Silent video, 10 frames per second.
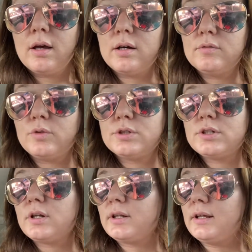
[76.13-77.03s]

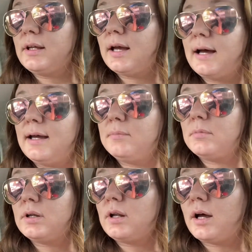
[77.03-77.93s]
Unfortunately, I'm
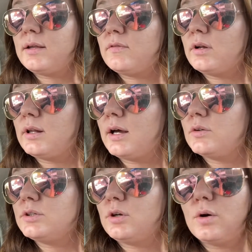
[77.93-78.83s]
not even
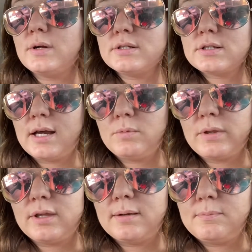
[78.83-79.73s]
allowed to go inside with
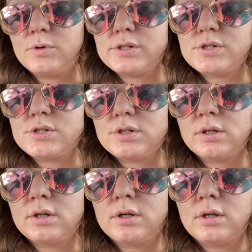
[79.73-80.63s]
him, which
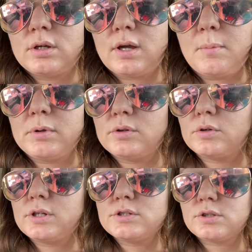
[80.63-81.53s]
I'm a little
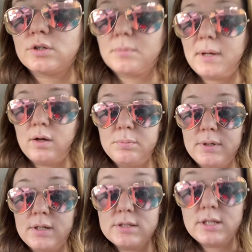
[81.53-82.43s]
concerned about
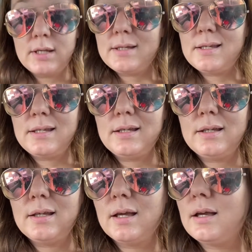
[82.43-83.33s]
because
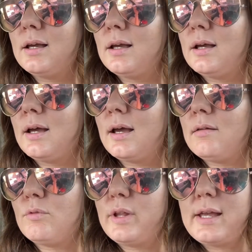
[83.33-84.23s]
he
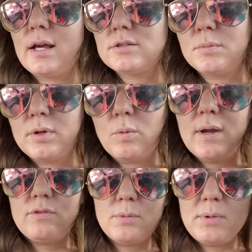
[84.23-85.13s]
really hasn't been away
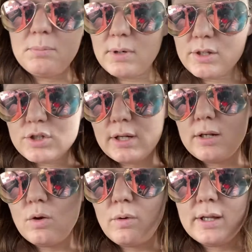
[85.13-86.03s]
from me much. And I
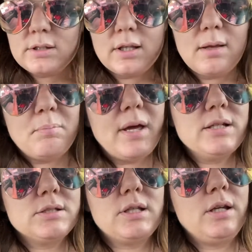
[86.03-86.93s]
know that's not the
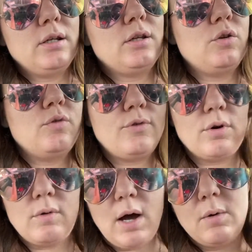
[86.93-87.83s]
best thing to do for
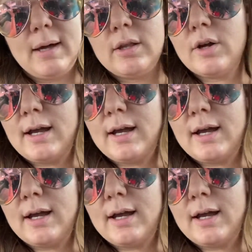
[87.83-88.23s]
a Rottweiler.